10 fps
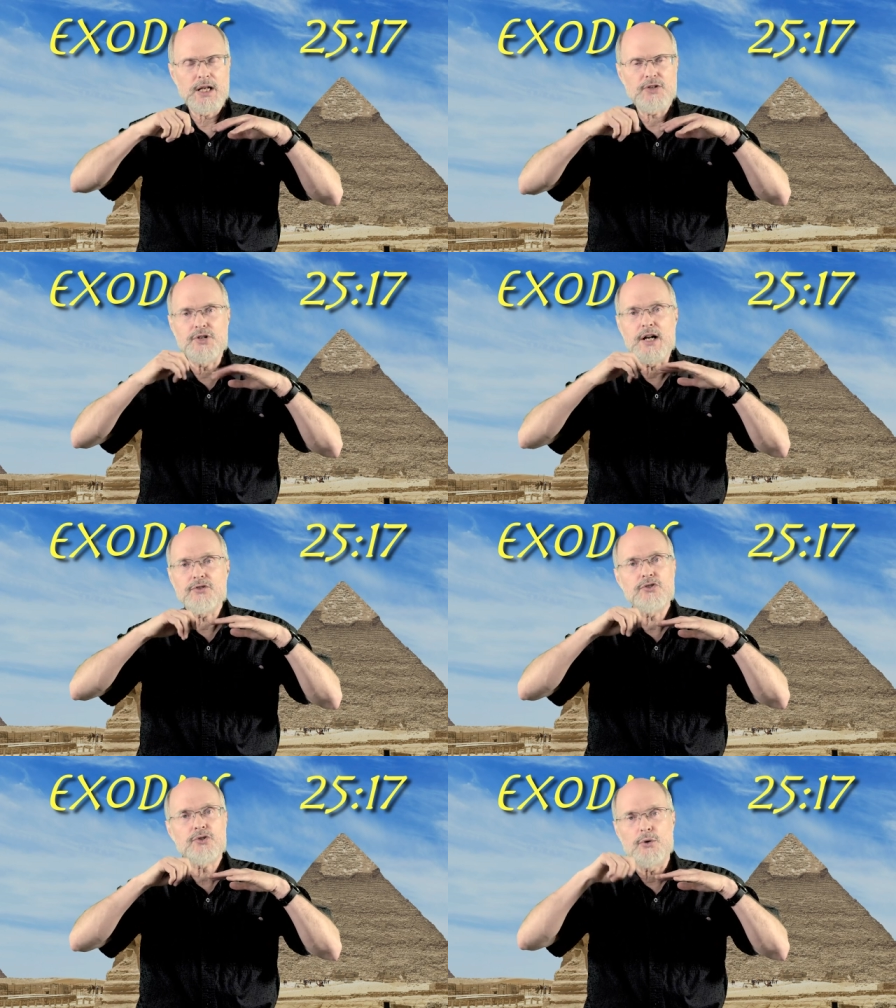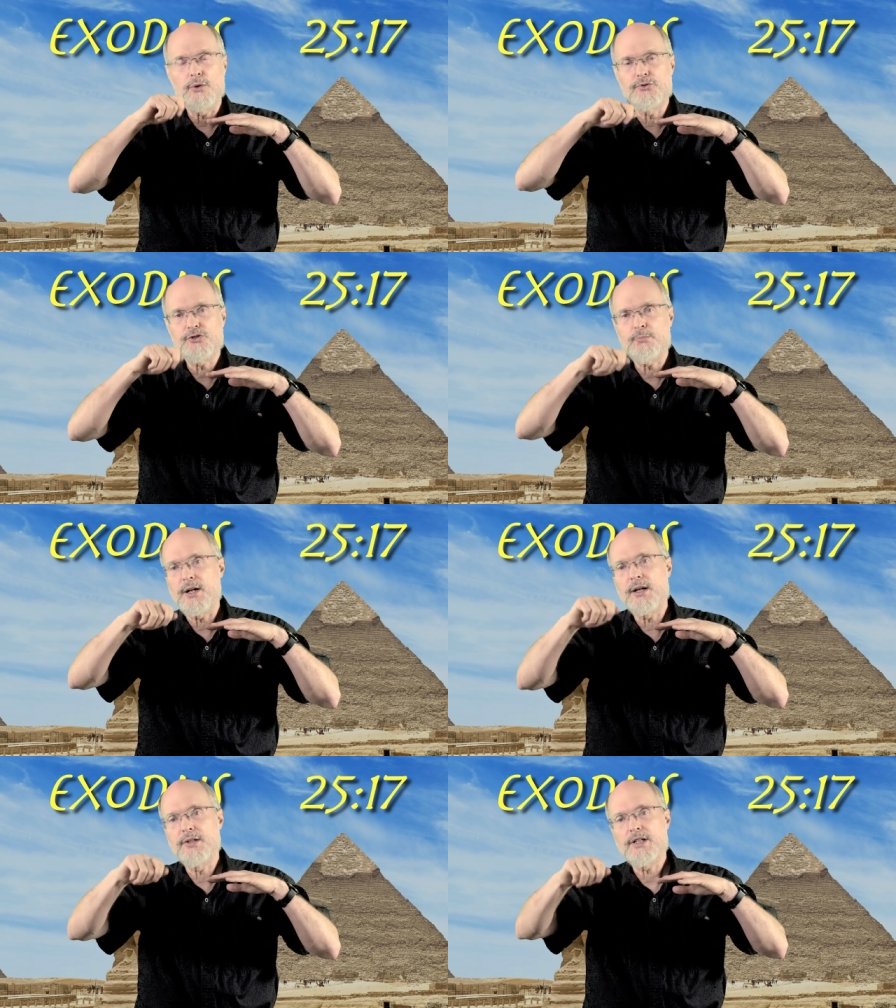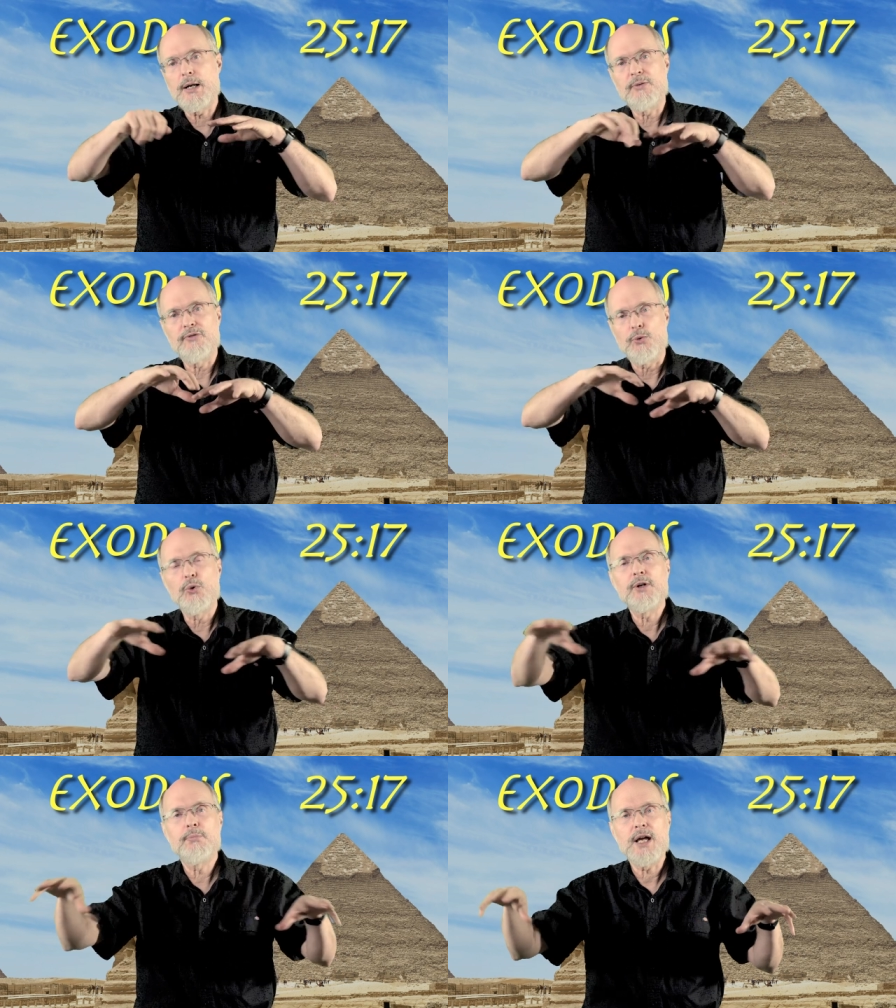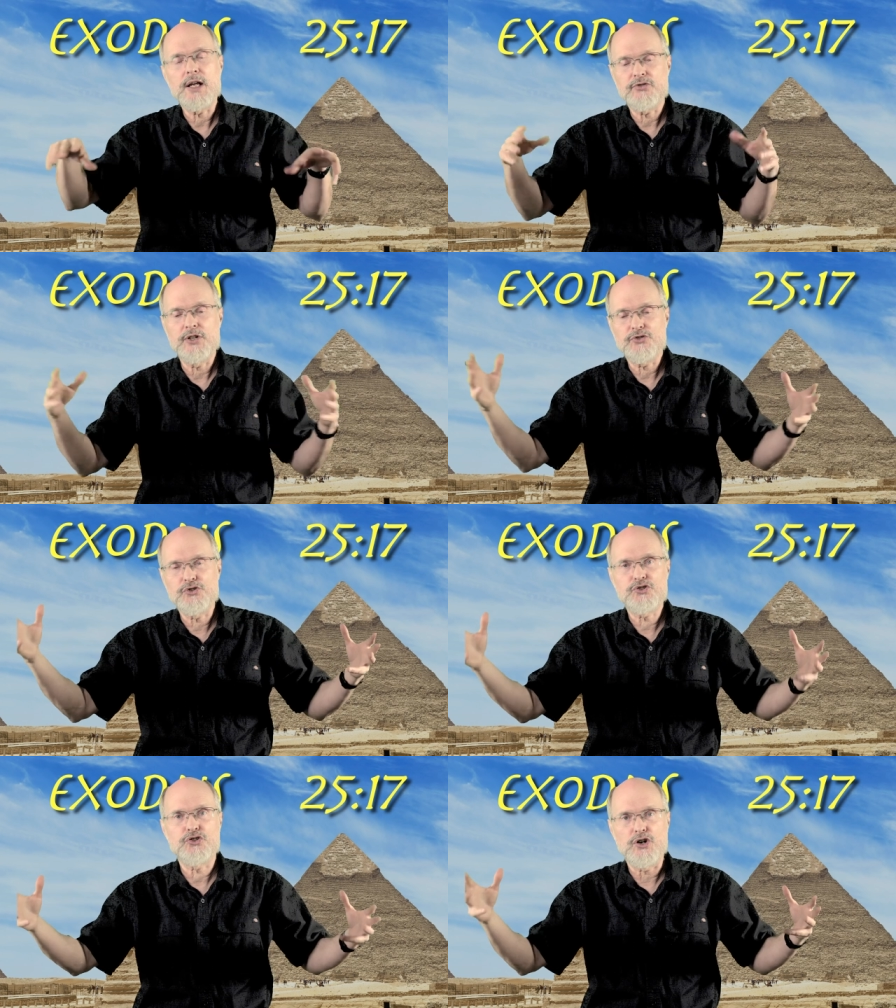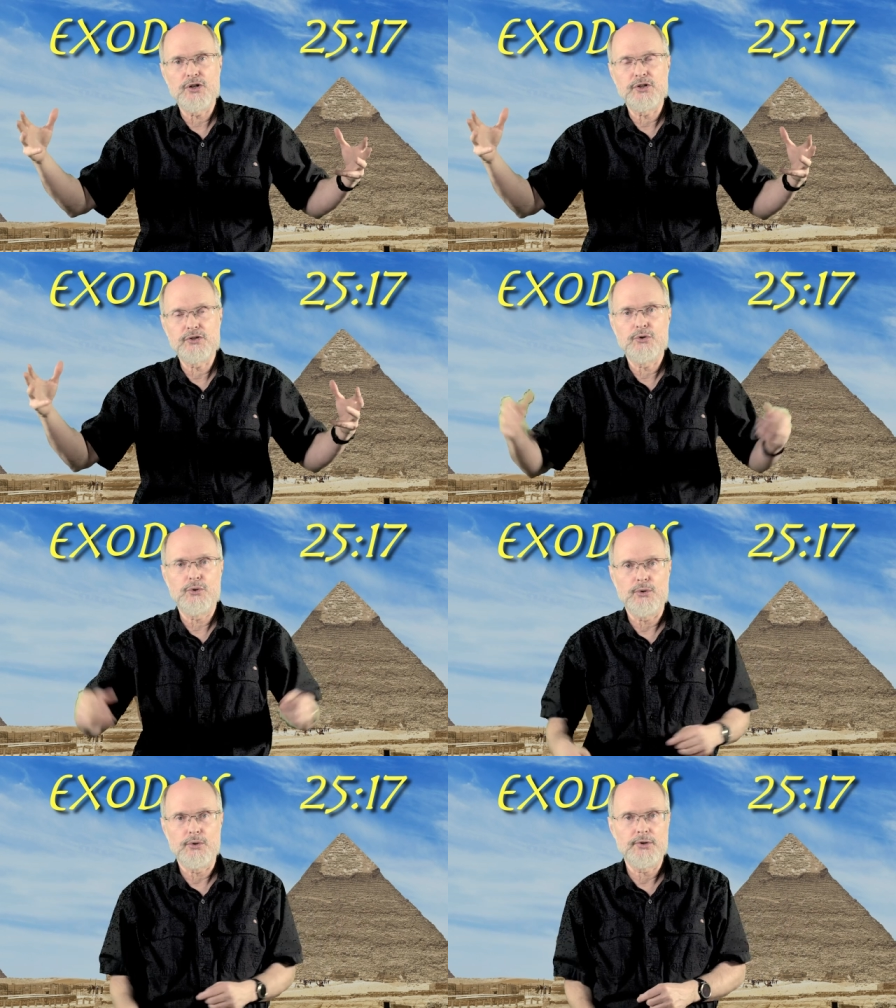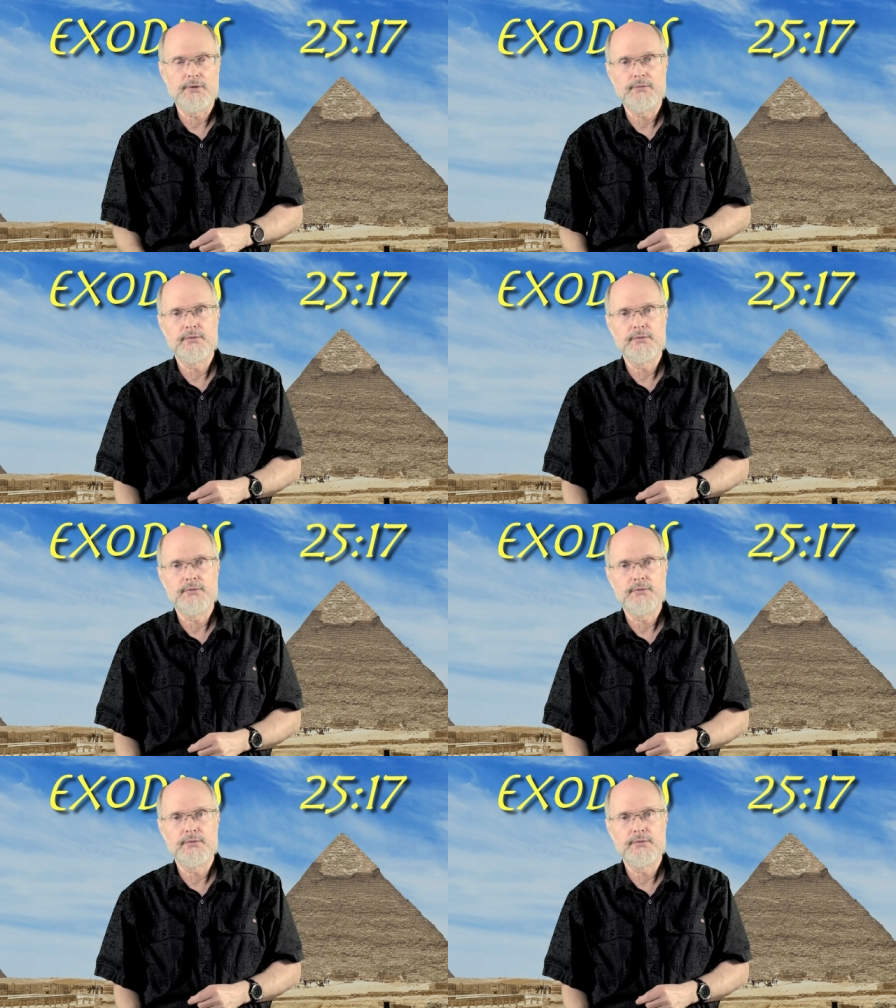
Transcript: it's not just gold spread on top of a wood base, this is solid gold.